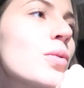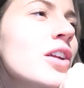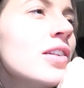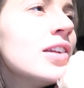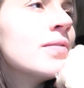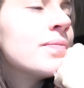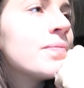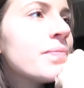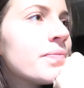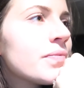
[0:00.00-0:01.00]
What do you need?
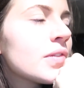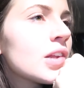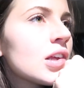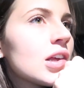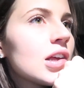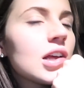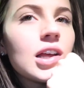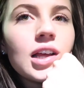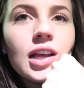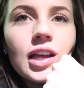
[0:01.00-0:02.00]
I wanted to look at
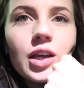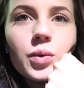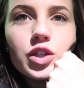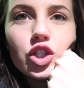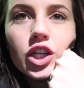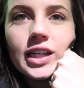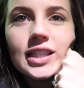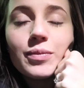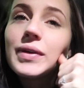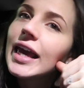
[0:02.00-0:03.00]
some stuff. Let's look at
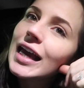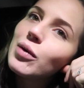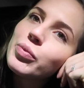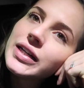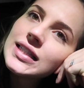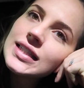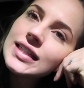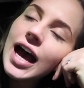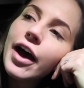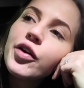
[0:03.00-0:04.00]
some camera
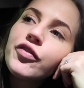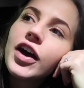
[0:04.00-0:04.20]
stuff.